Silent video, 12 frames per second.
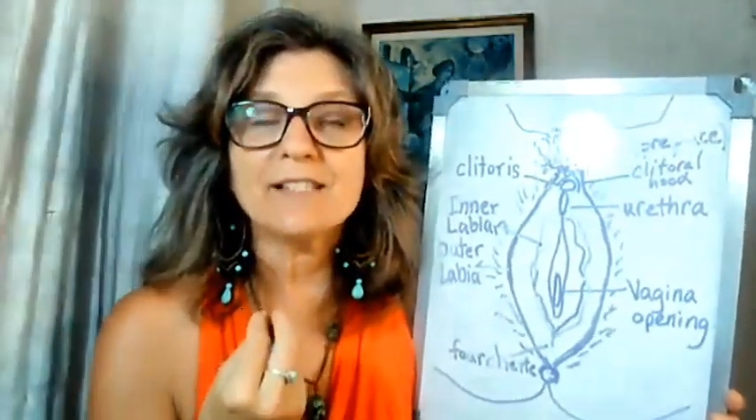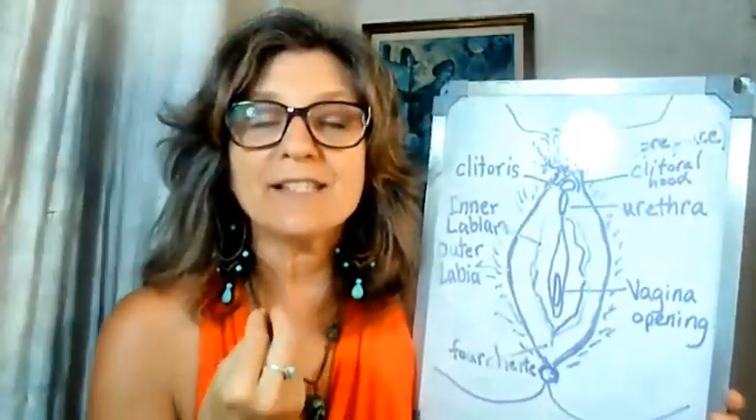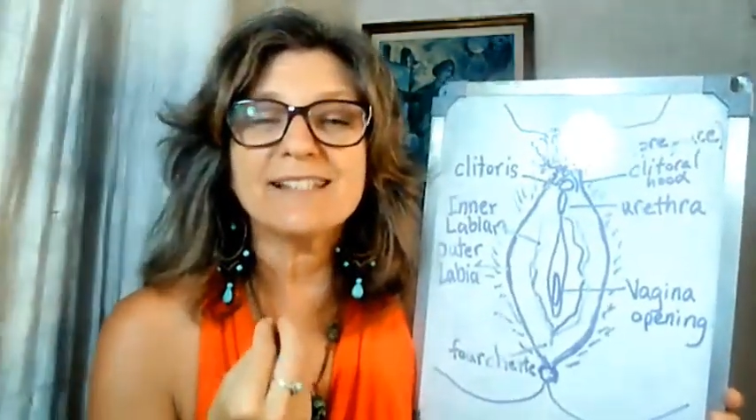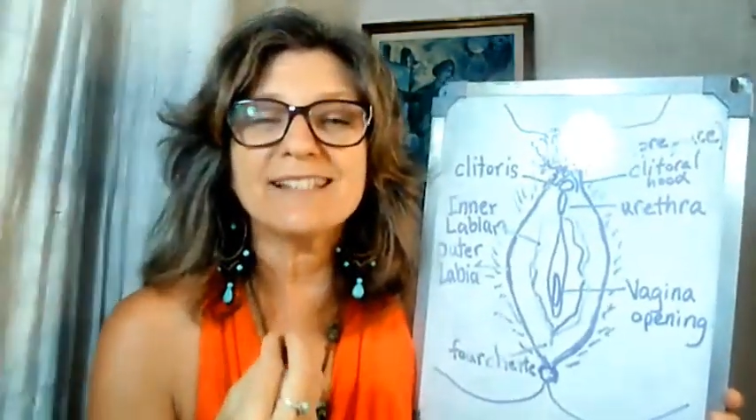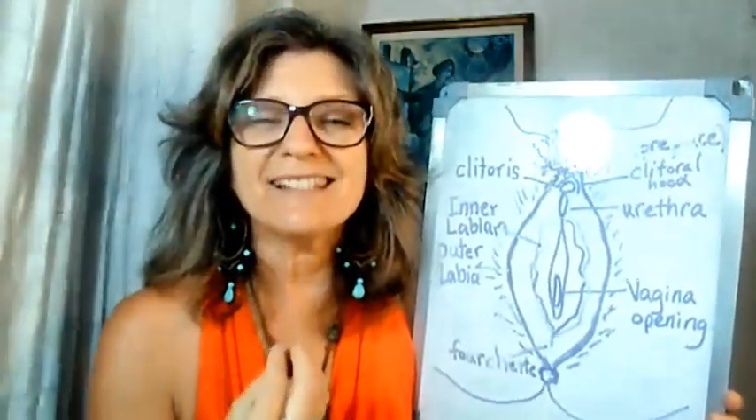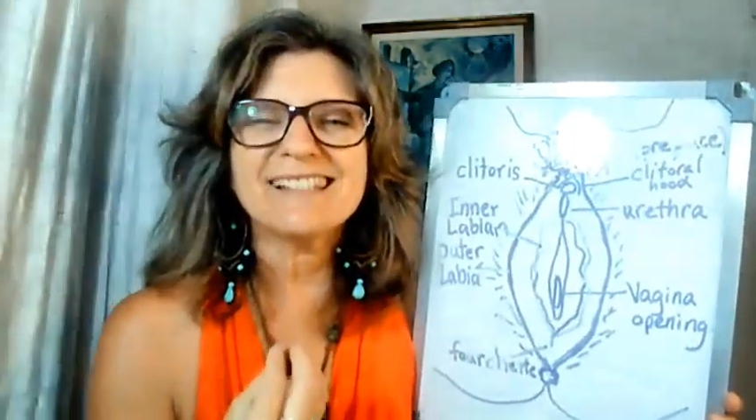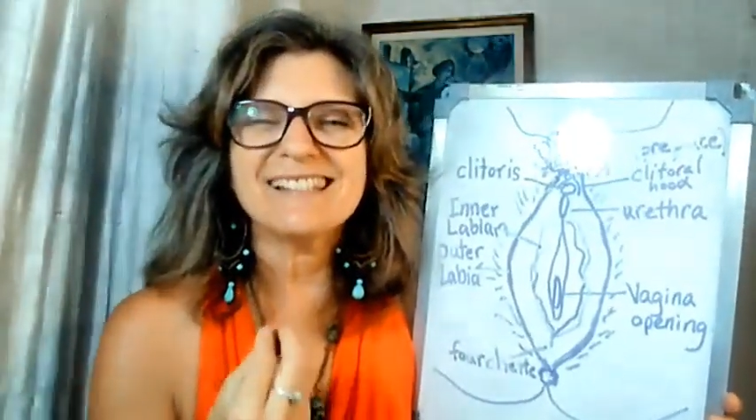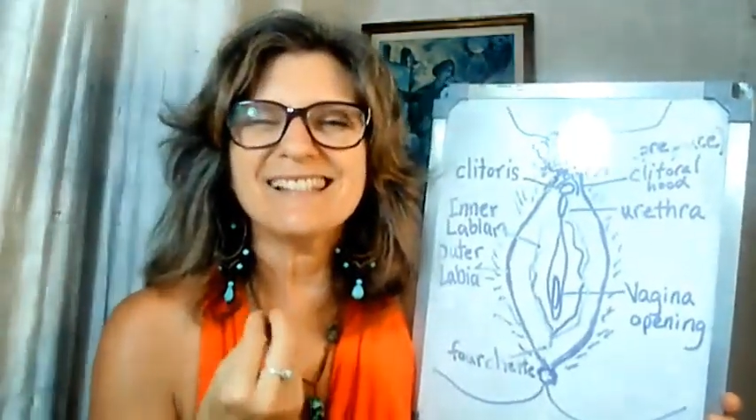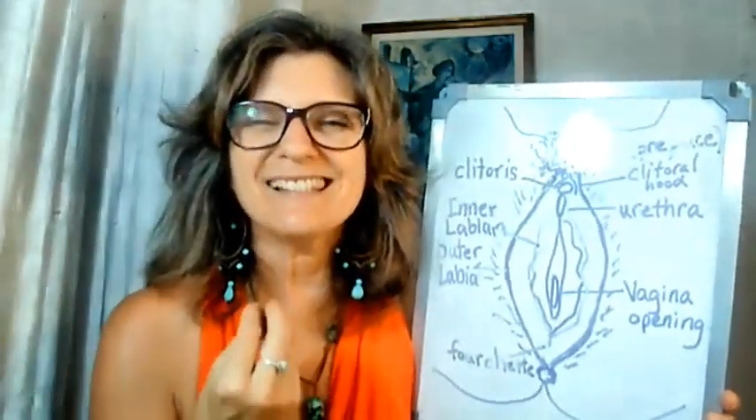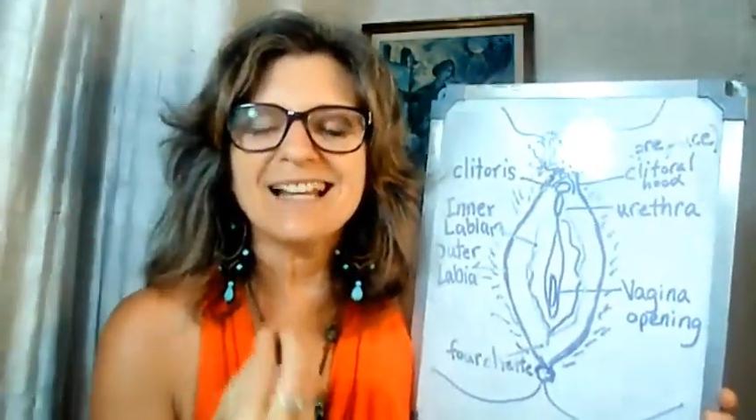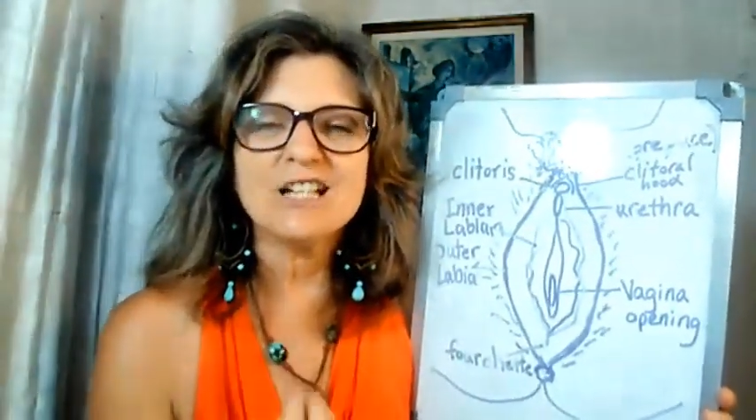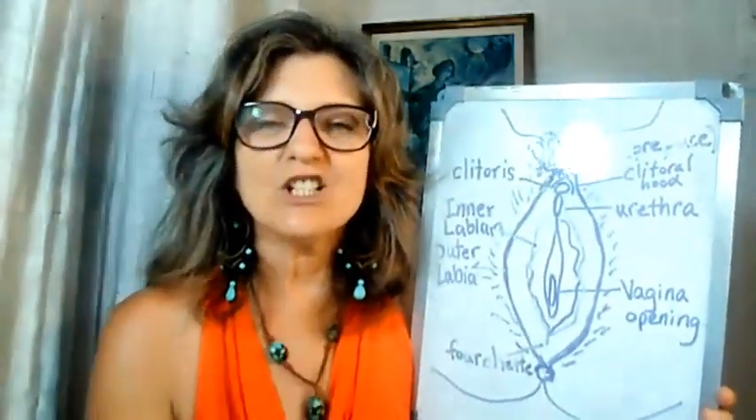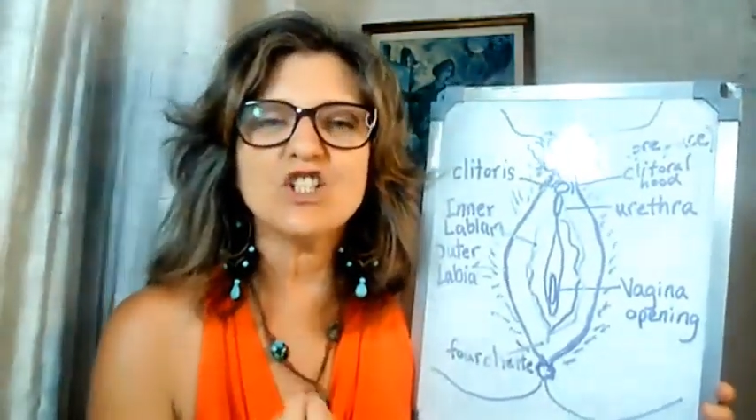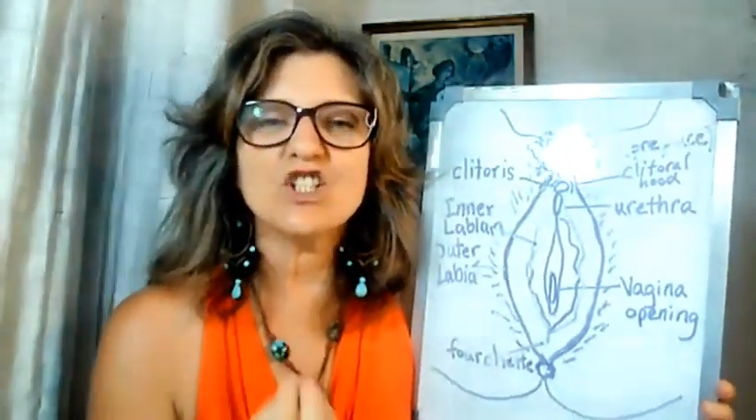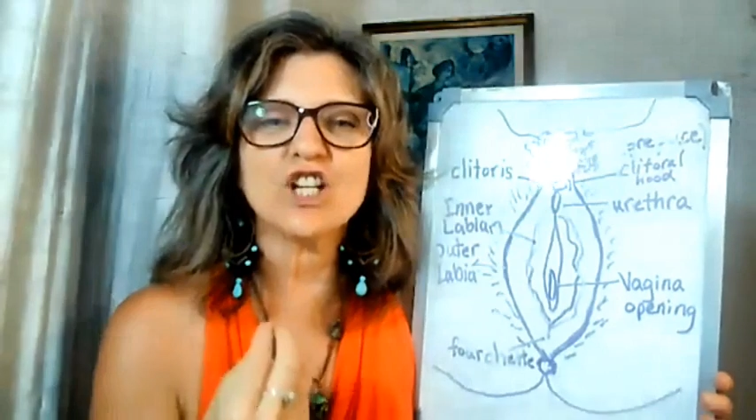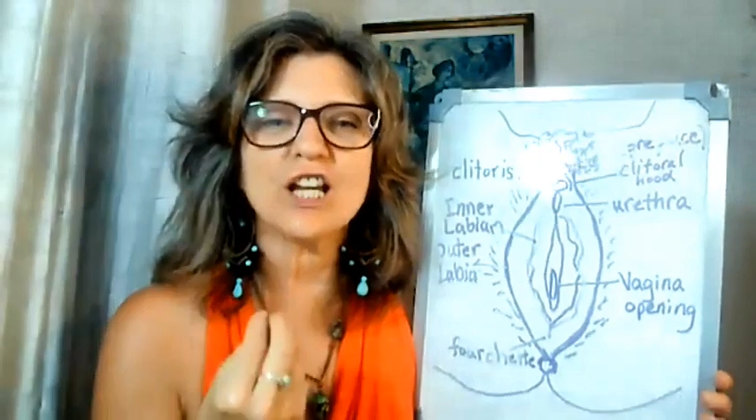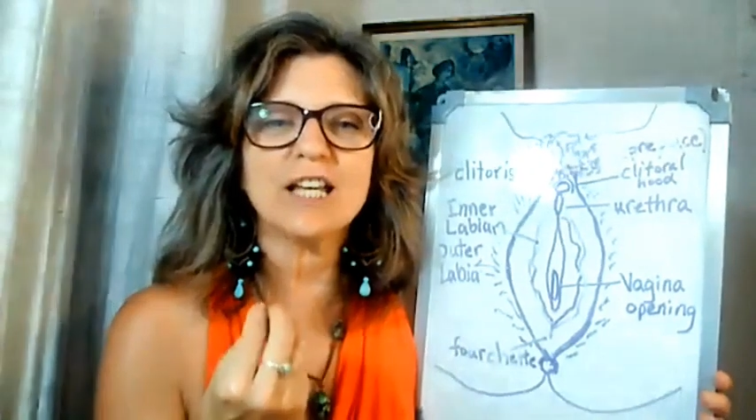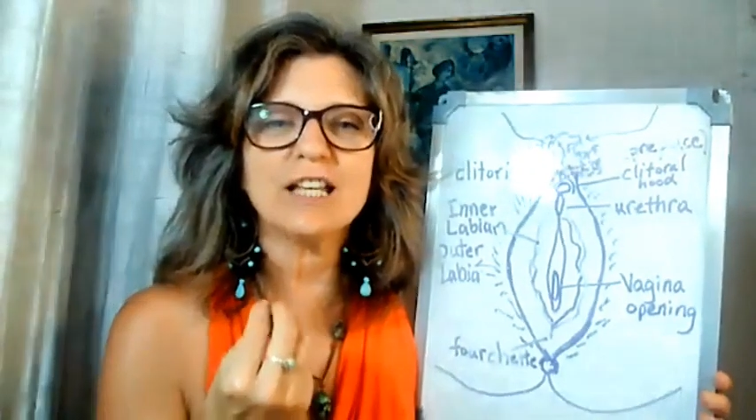such,